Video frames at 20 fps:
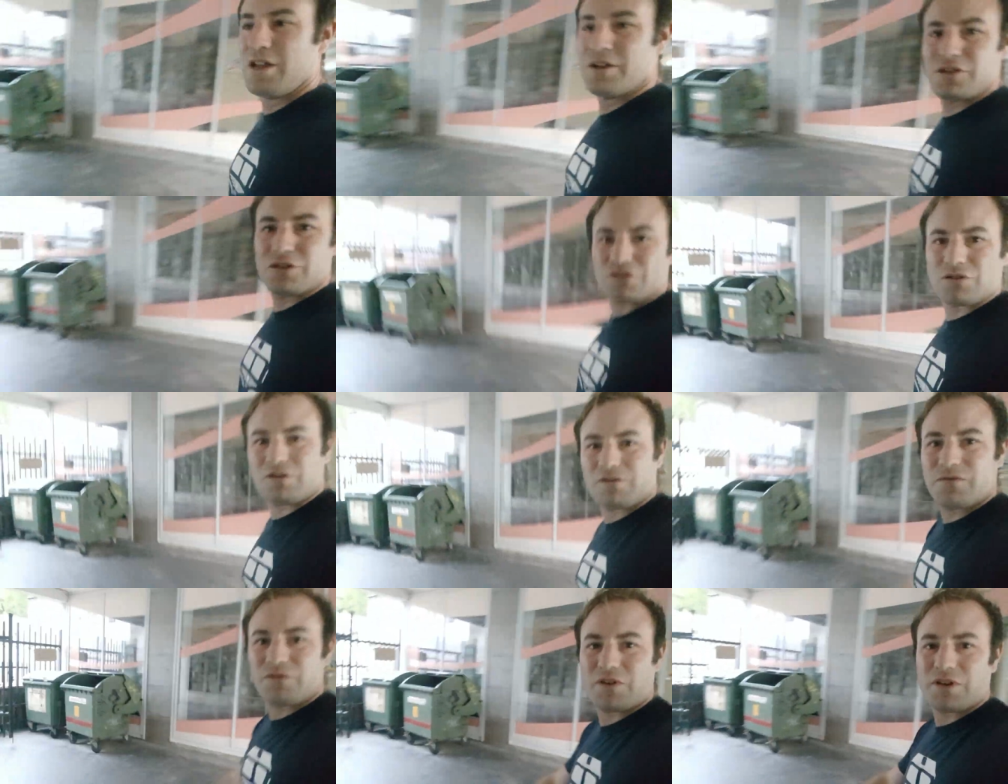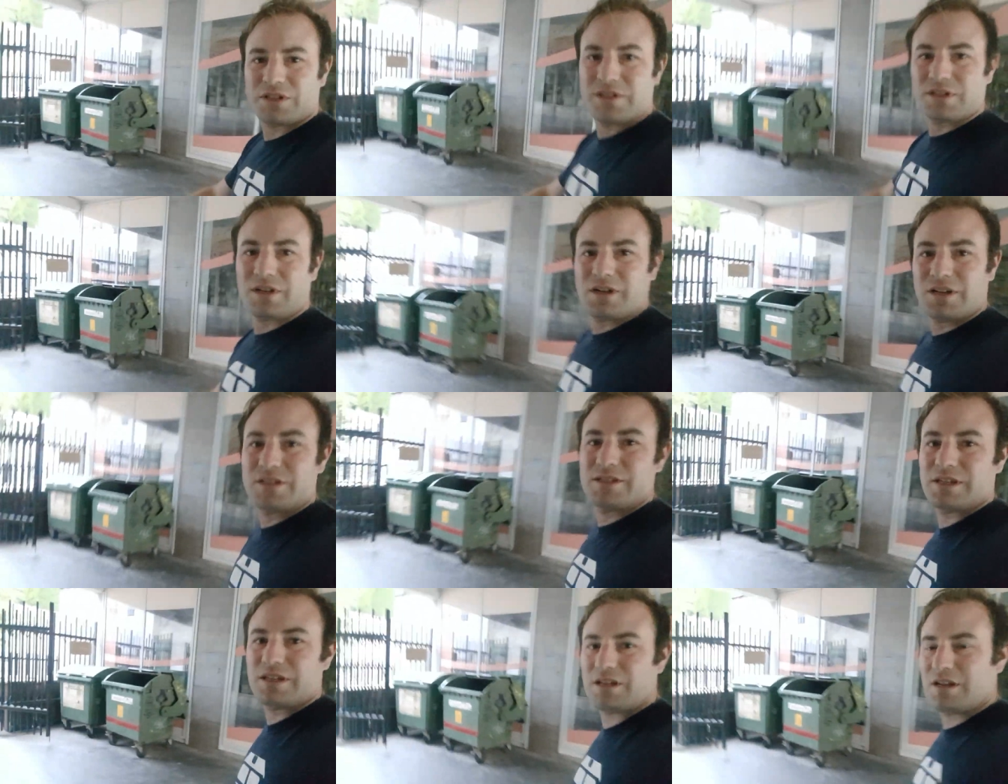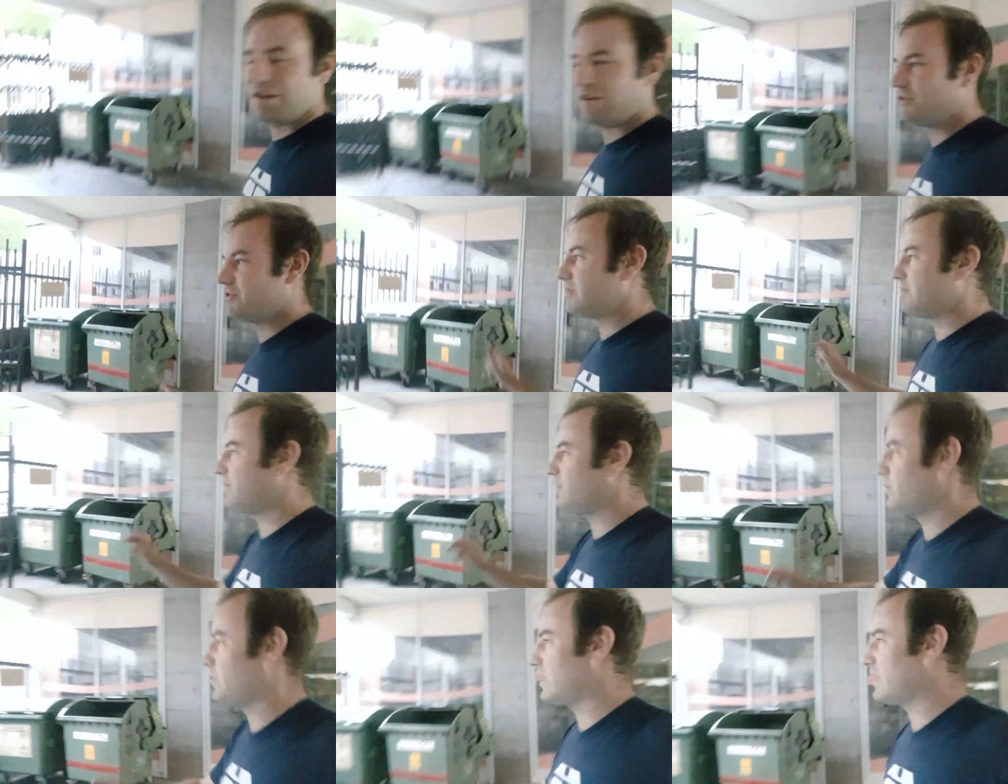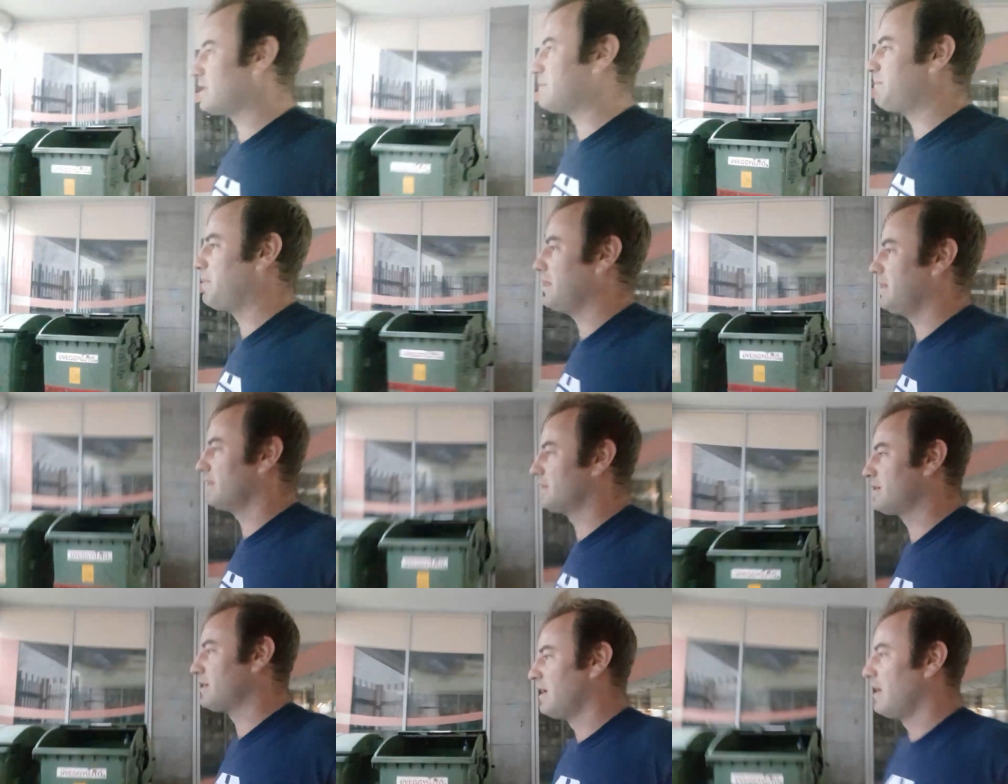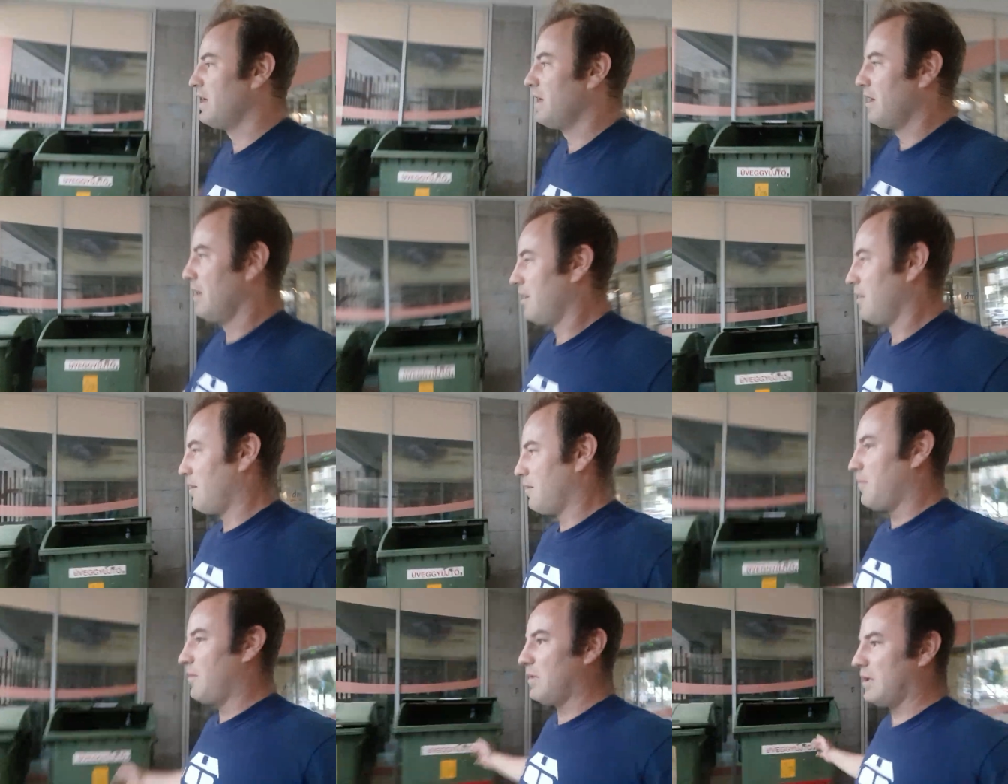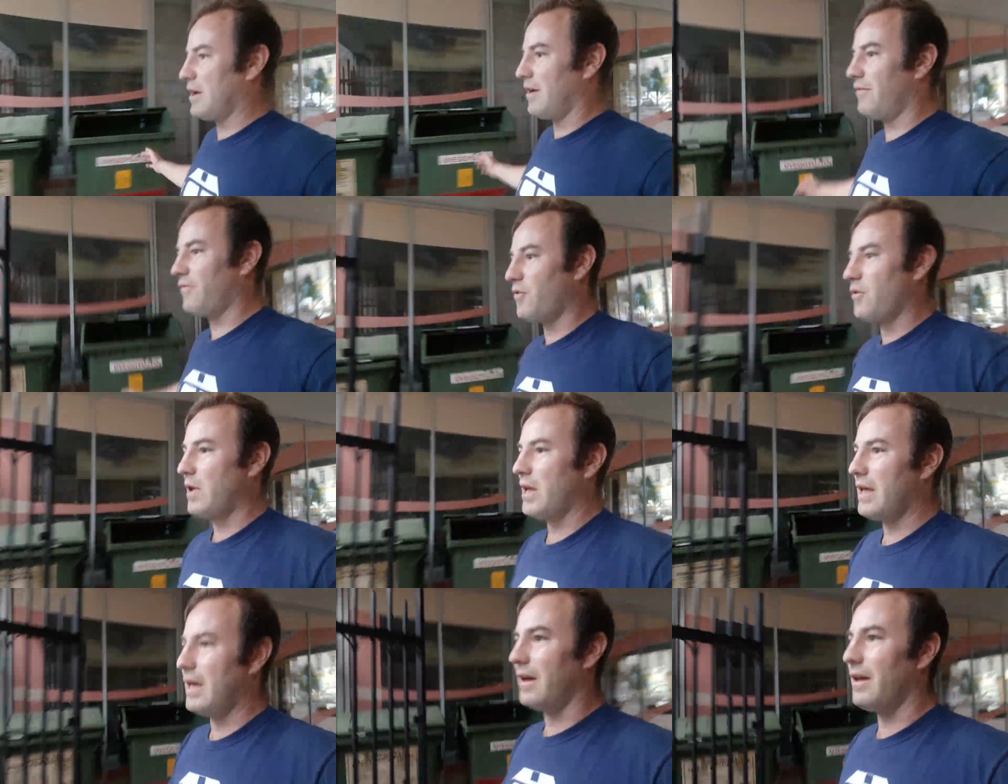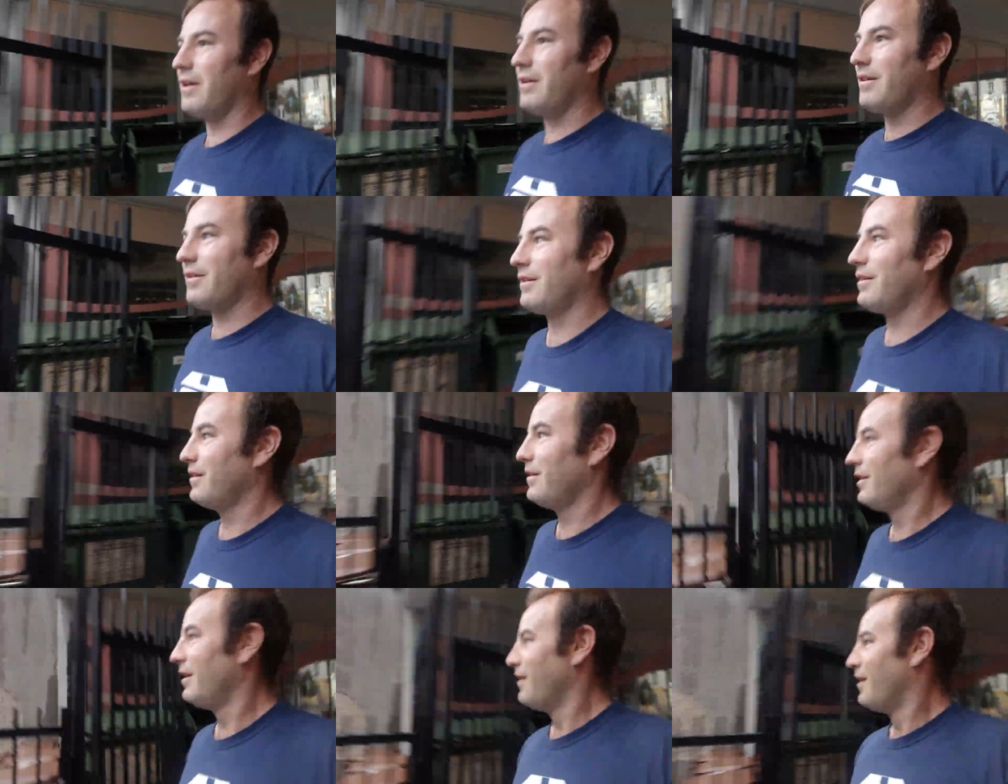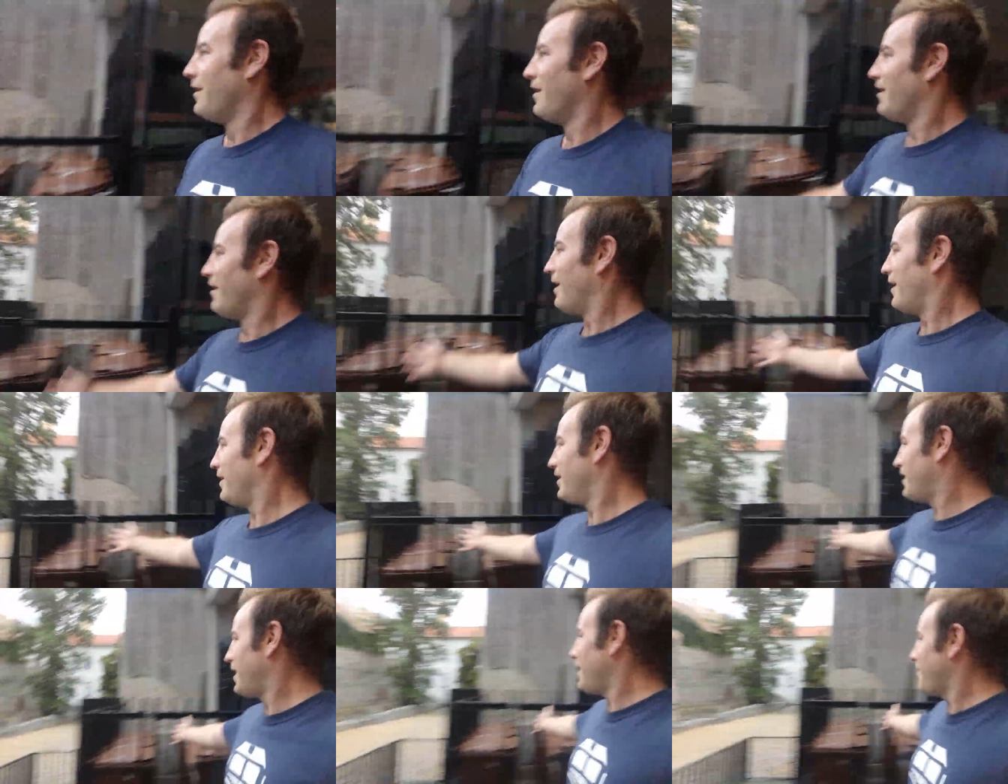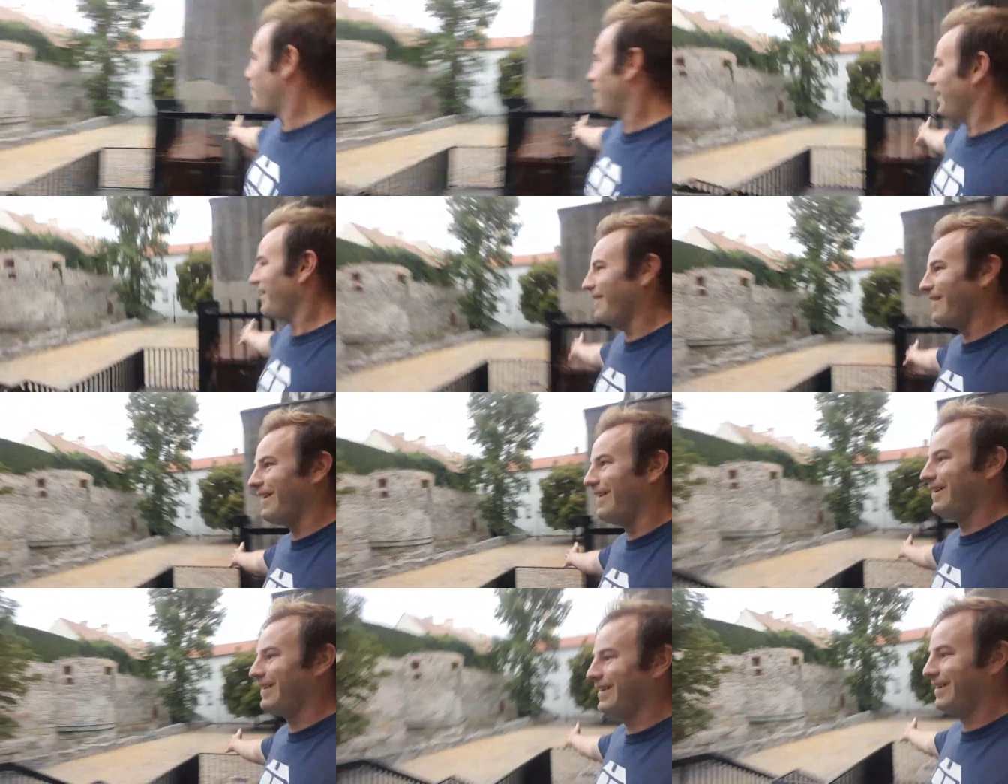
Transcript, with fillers: Doesn't look very exciting, you know, just a few dustbins. When we go through here, and here we are.